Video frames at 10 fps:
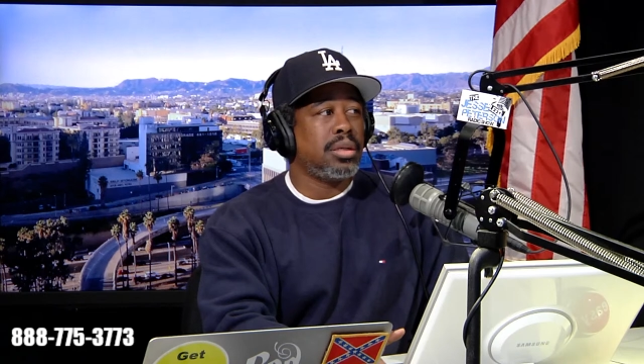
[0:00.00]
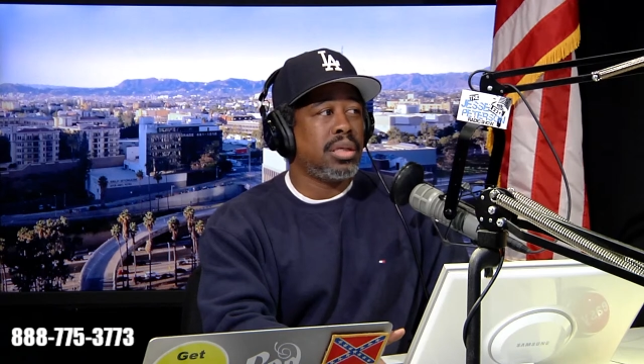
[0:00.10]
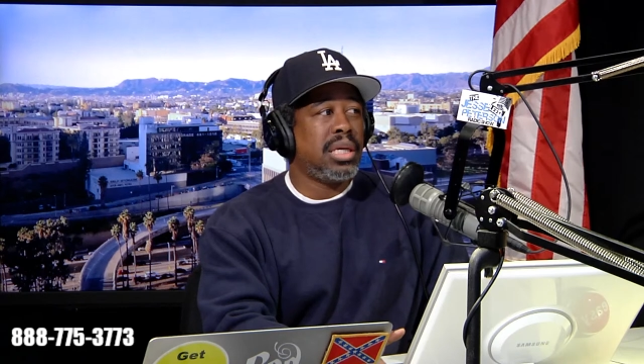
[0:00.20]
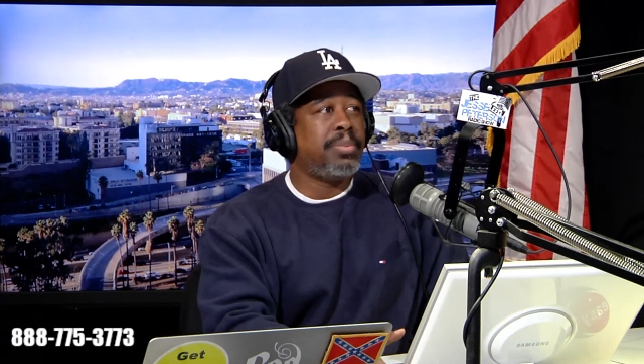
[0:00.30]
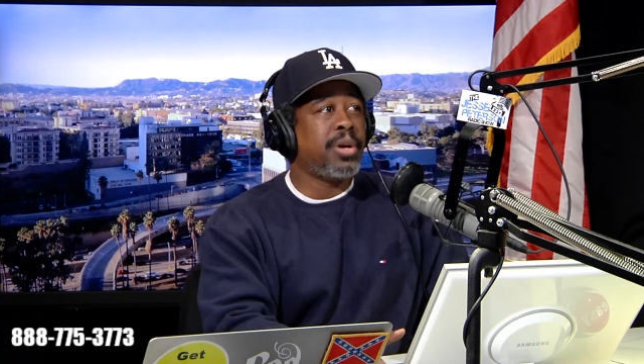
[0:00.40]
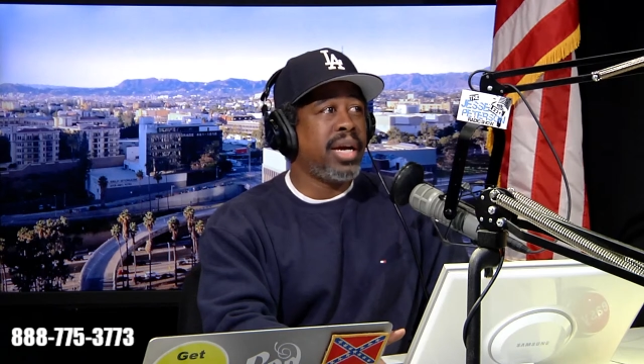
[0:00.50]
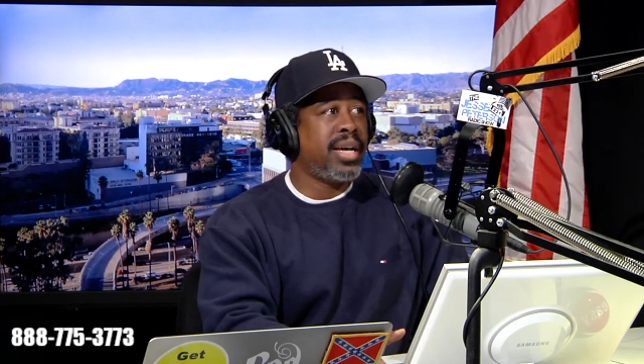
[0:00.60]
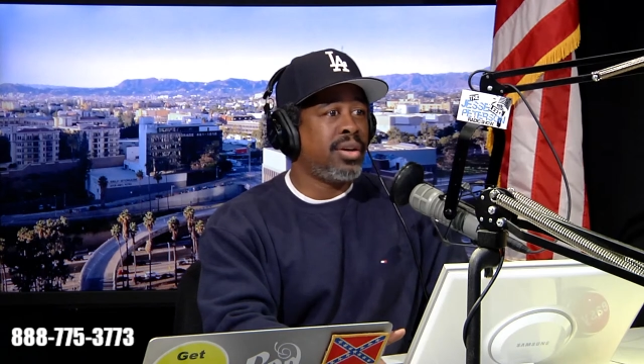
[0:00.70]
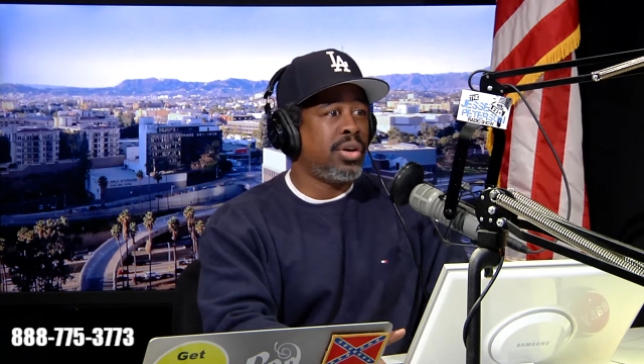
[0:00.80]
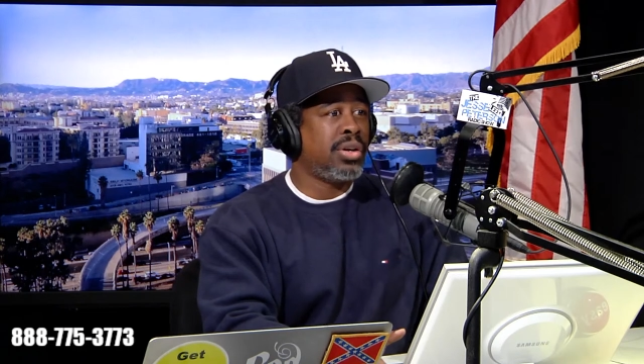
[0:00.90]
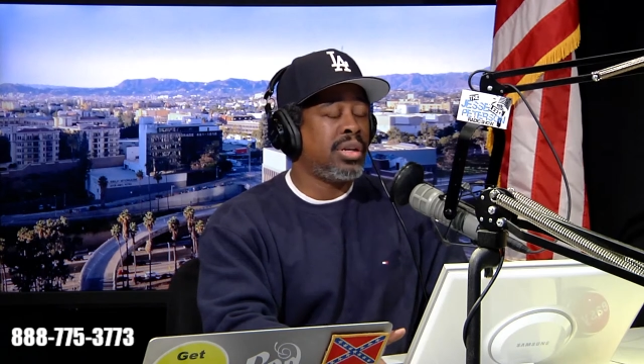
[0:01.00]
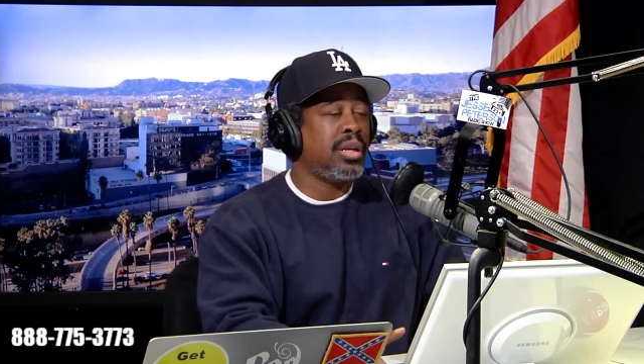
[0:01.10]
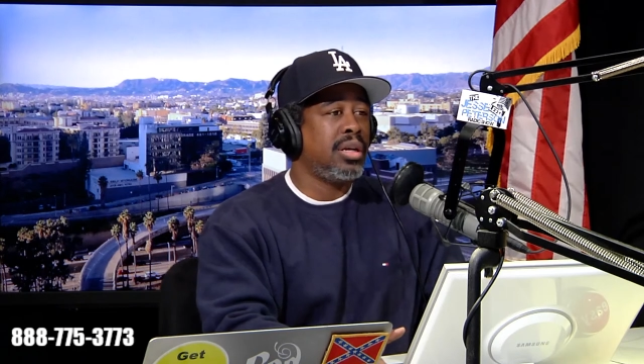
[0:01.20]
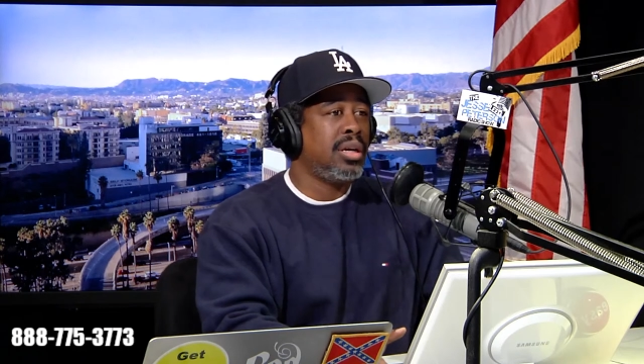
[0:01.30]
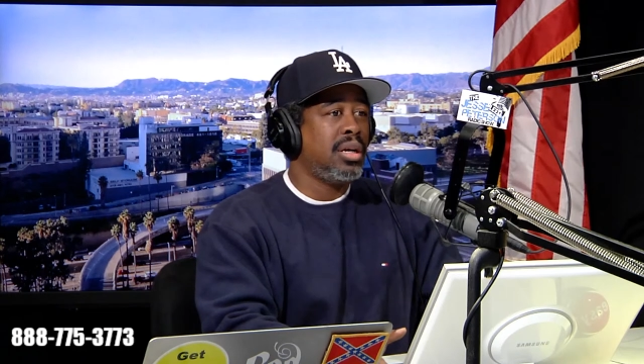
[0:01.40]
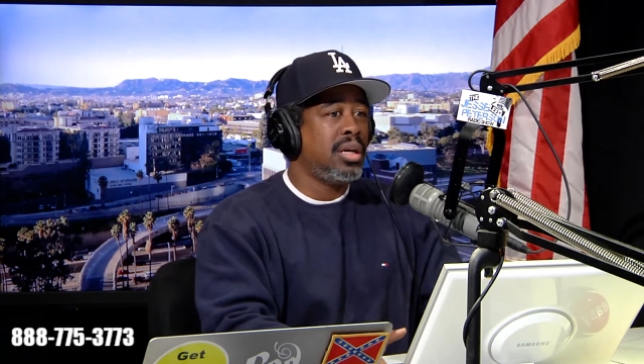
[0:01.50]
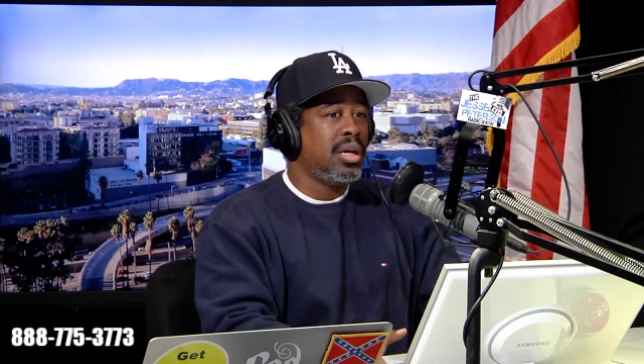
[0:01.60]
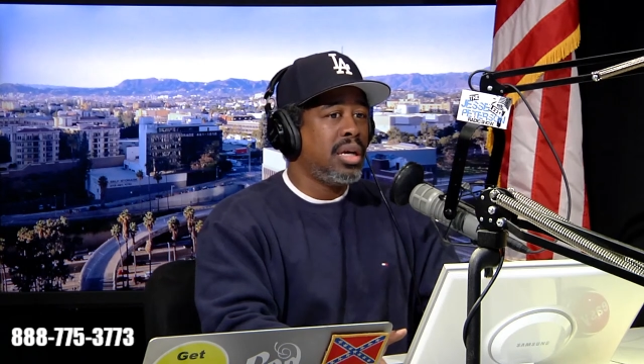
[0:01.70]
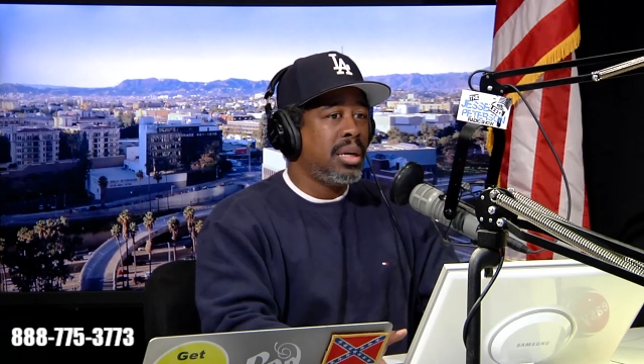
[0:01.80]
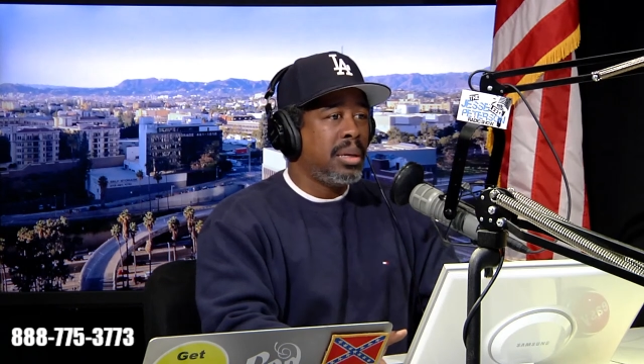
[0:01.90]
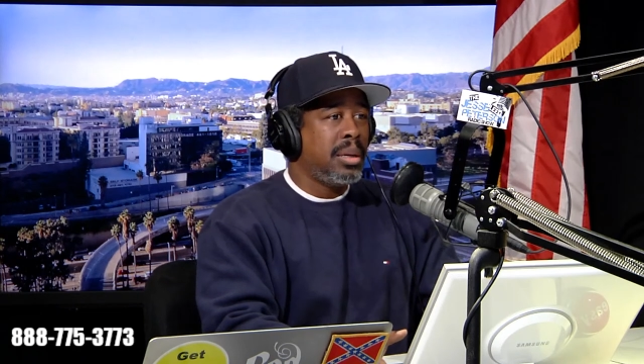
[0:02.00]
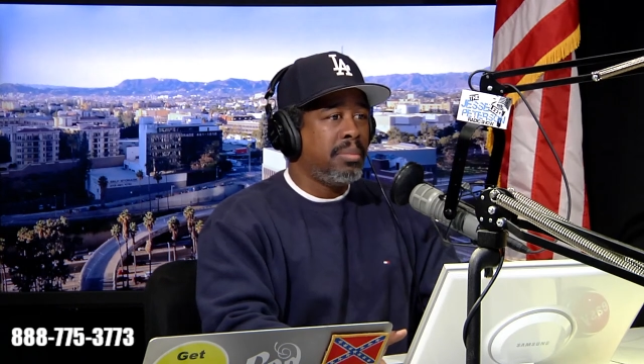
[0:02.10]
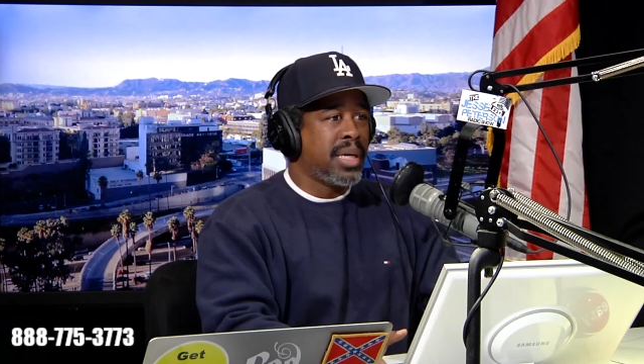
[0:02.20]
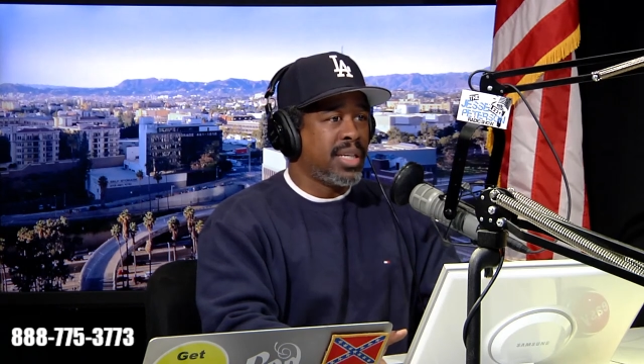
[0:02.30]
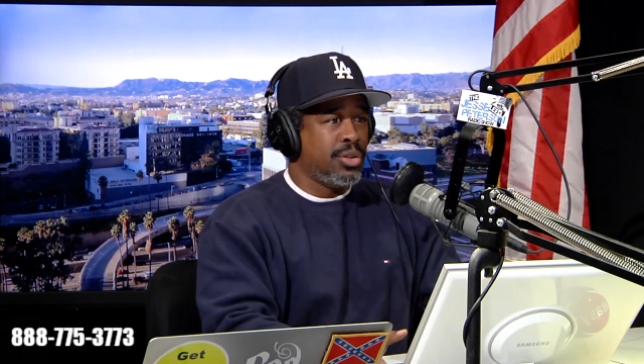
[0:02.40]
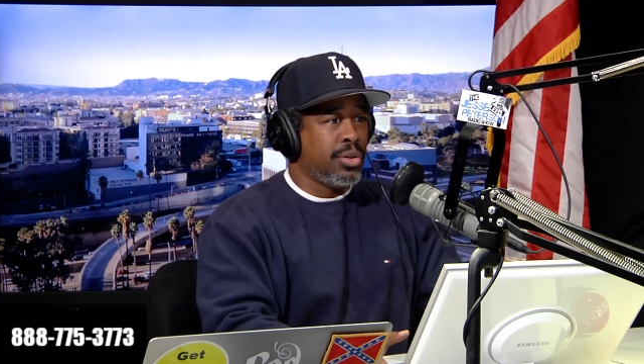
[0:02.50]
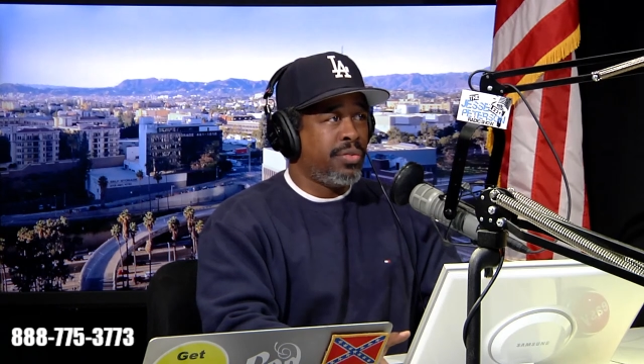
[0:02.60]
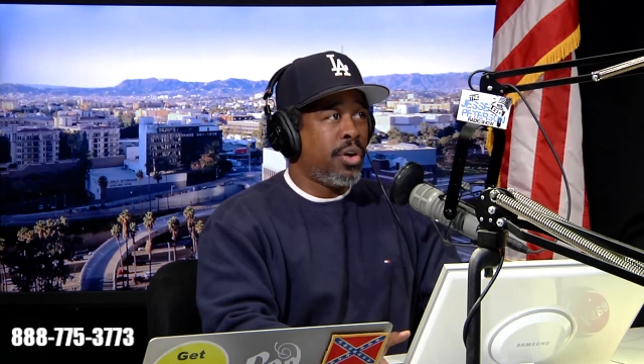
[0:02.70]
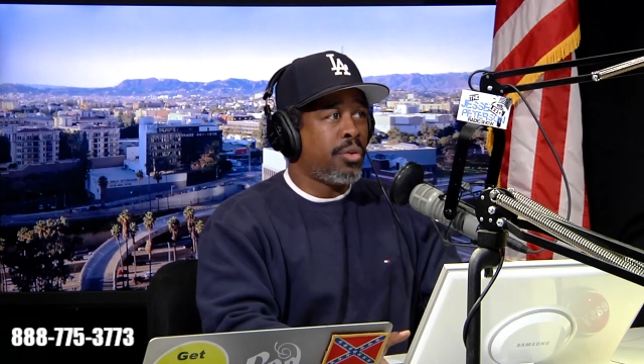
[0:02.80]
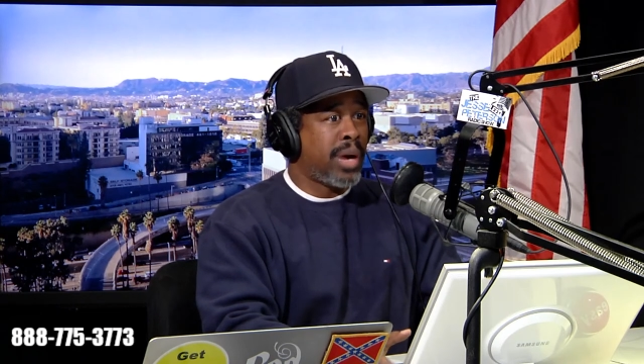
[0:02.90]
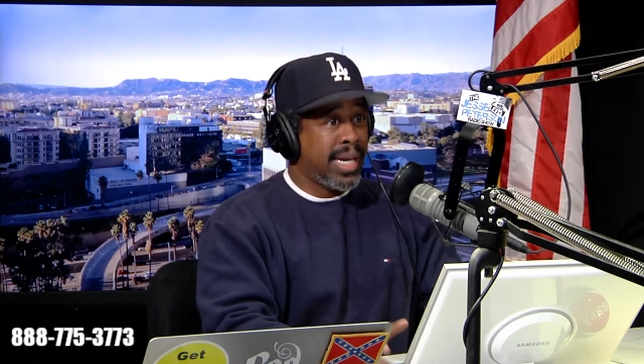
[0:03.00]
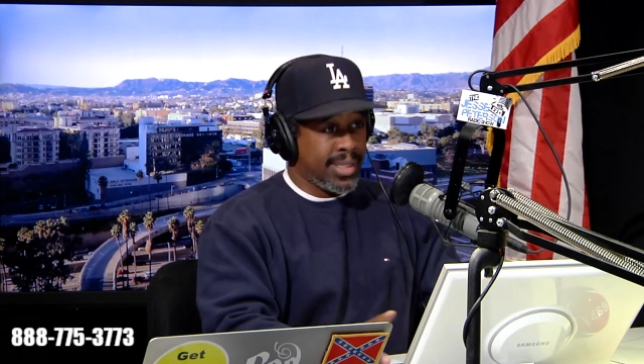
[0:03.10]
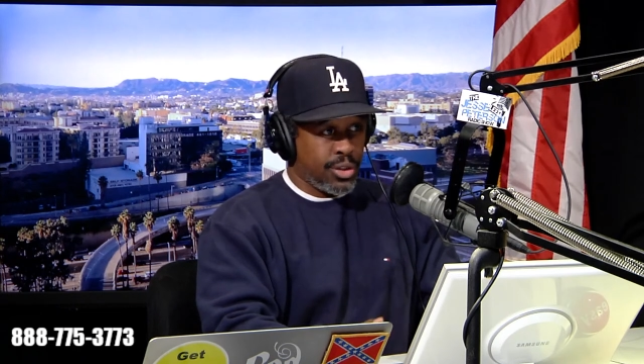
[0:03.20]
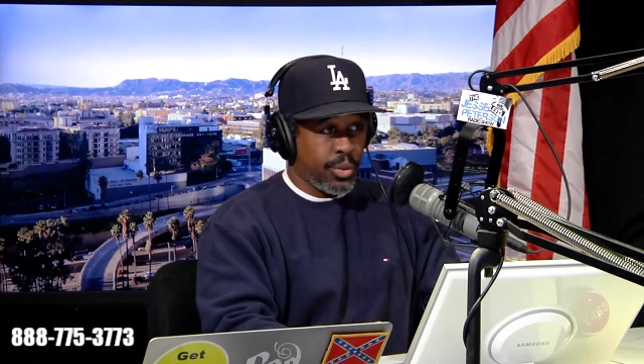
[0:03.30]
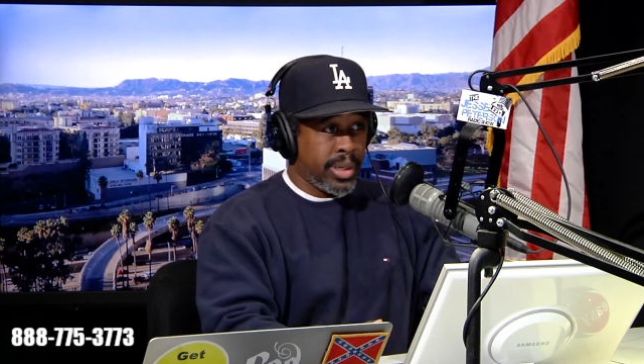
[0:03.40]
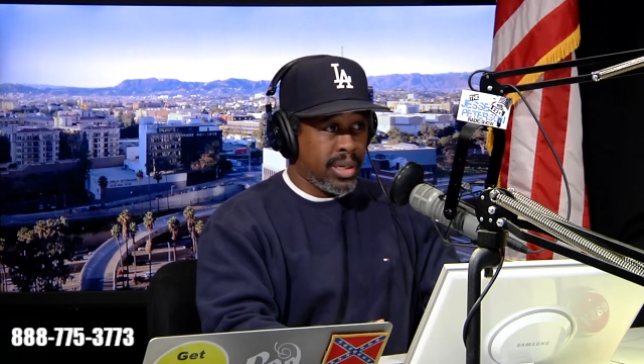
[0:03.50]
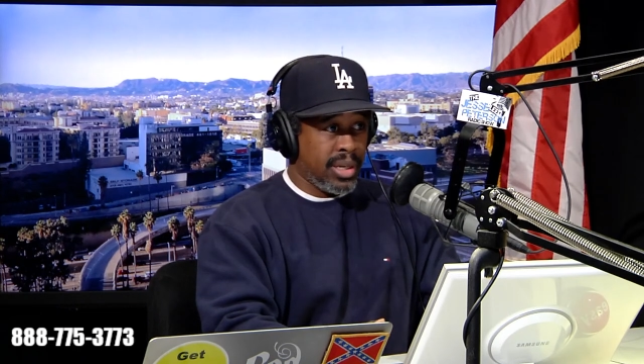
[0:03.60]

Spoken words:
keep your head on, because you'll fall right into it